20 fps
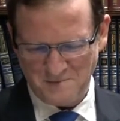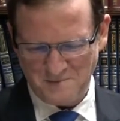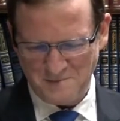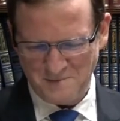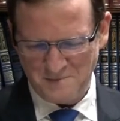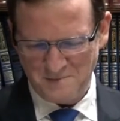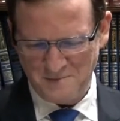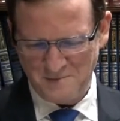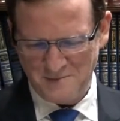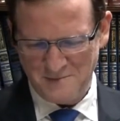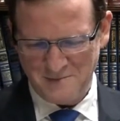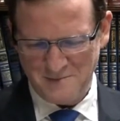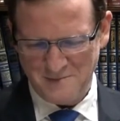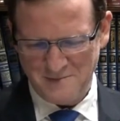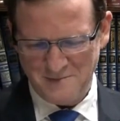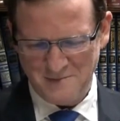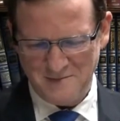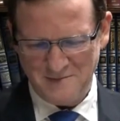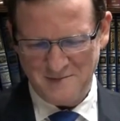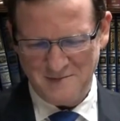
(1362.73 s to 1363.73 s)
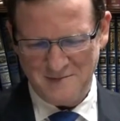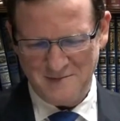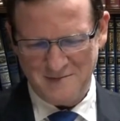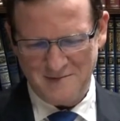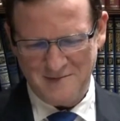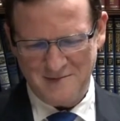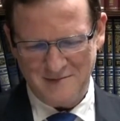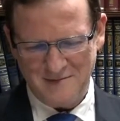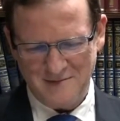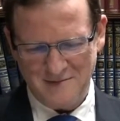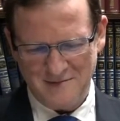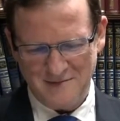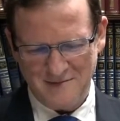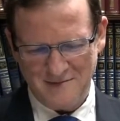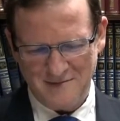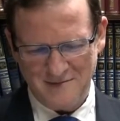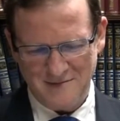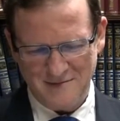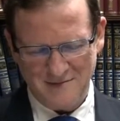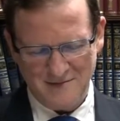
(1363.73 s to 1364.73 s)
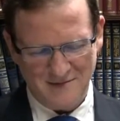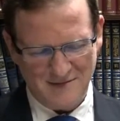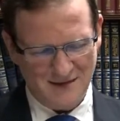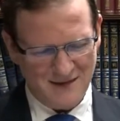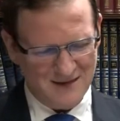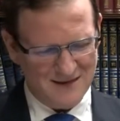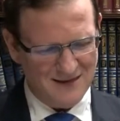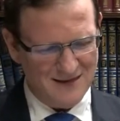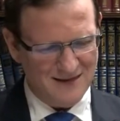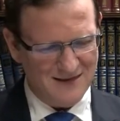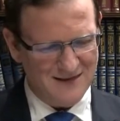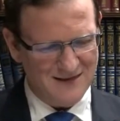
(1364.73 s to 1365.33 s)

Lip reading: (no one is talking)